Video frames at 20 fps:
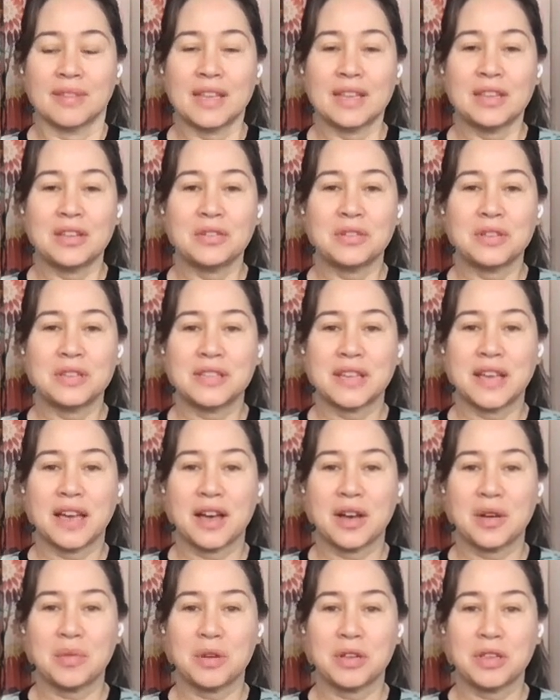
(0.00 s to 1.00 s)
and notice
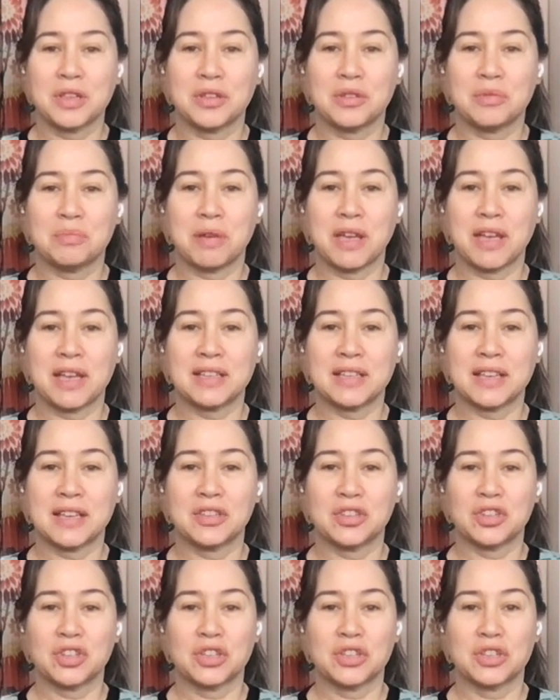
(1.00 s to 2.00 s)
how when you pay
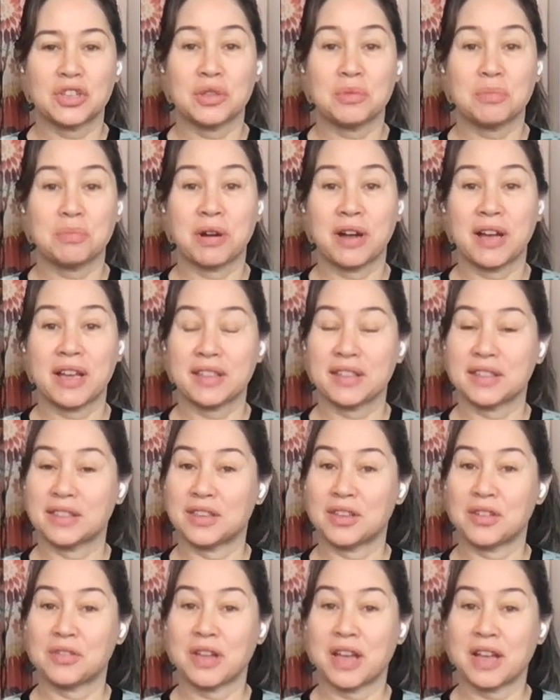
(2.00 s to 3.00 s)
attention to the breath,
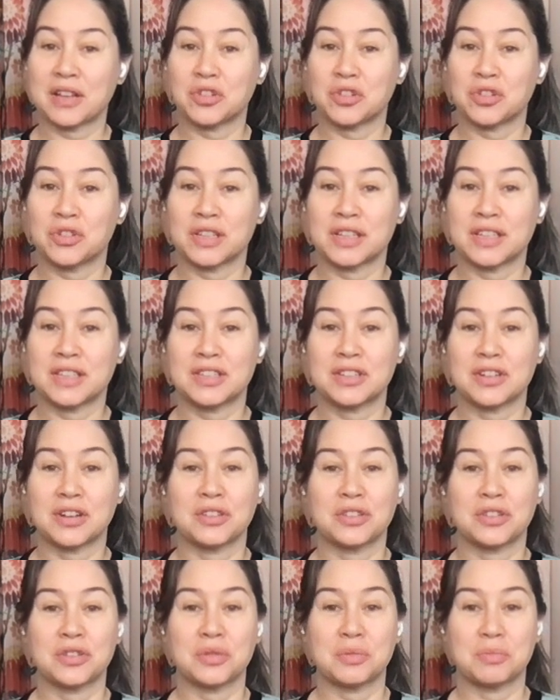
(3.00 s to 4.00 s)
you naturally
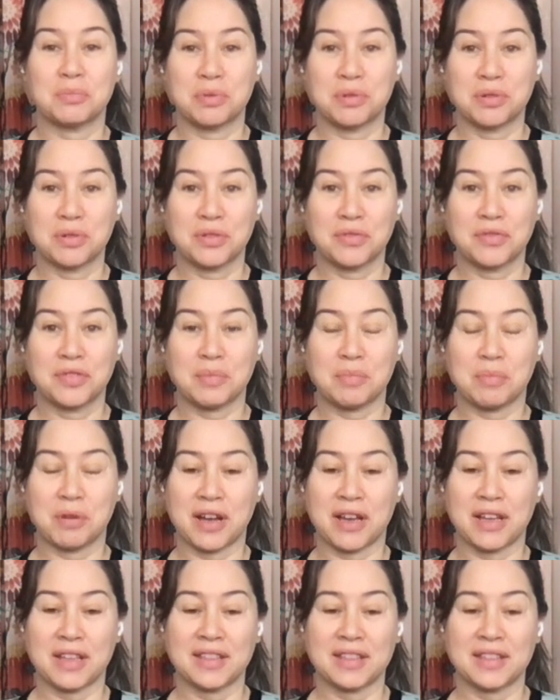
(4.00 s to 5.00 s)
start to improve the
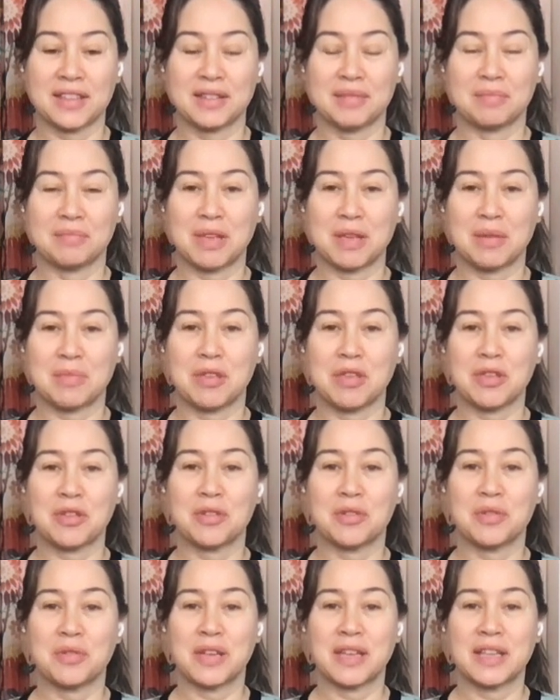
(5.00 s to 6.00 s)
breath. Maybe
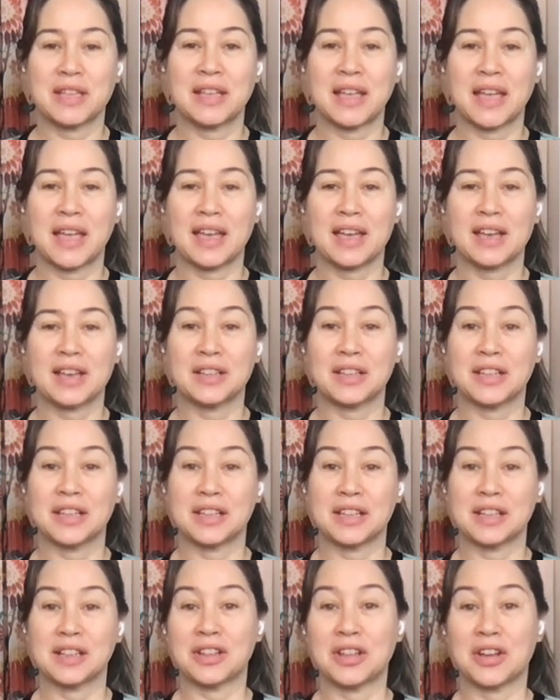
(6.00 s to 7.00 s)
you inhale a
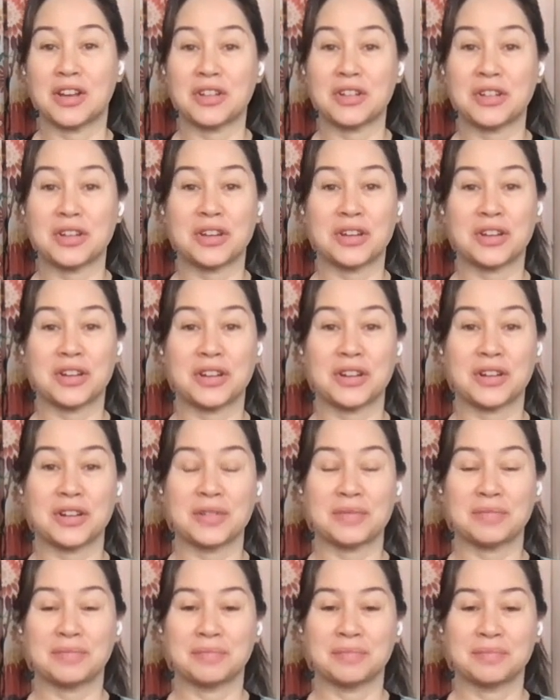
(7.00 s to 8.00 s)
little
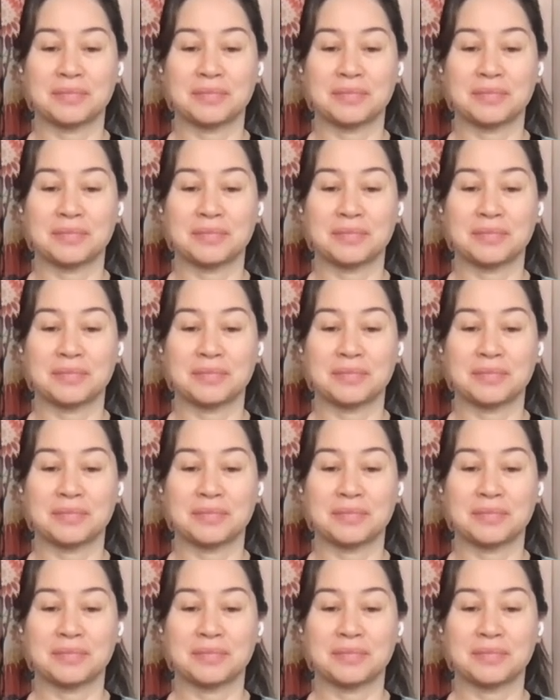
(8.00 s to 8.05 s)
longer,